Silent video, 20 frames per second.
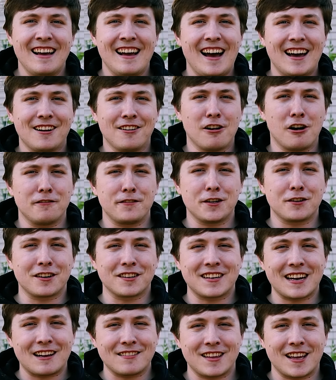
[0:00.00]
I don't know if you
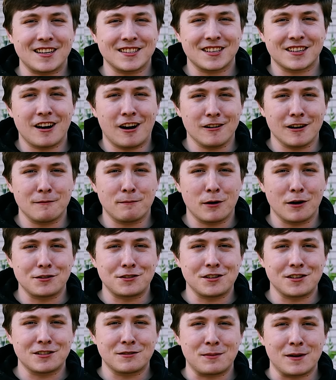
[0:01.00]
could count that as a guarded
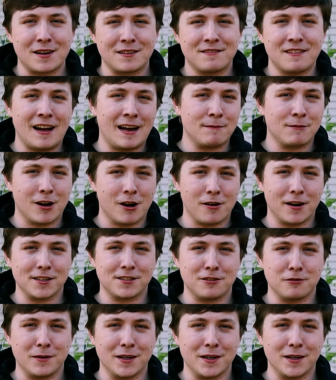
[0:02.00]
purchase, but I'm going to,